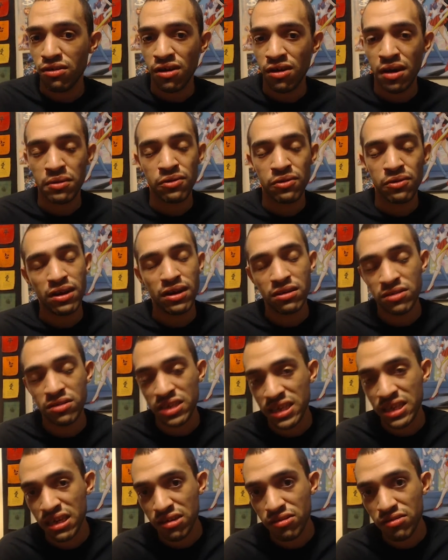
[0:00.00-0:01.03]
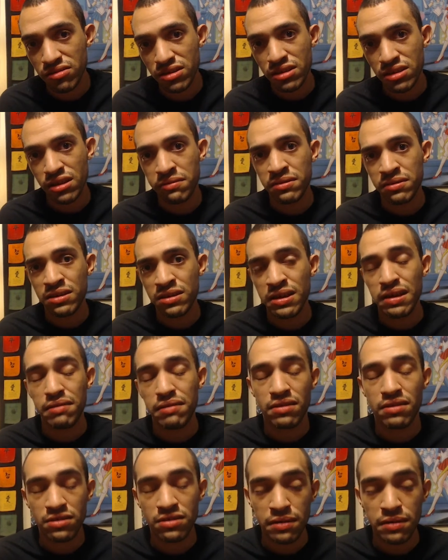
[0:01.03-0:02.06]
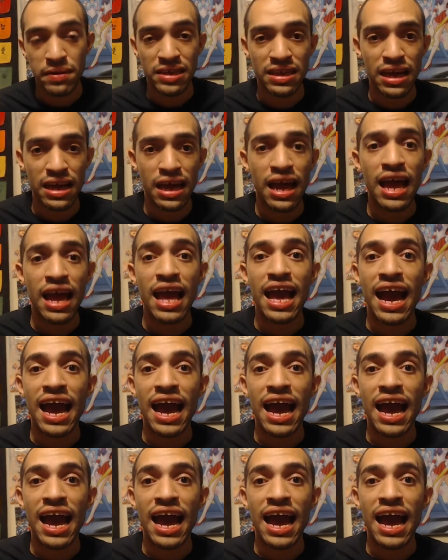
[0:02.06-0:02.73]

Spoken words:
or upgrade your skills and stuff like that,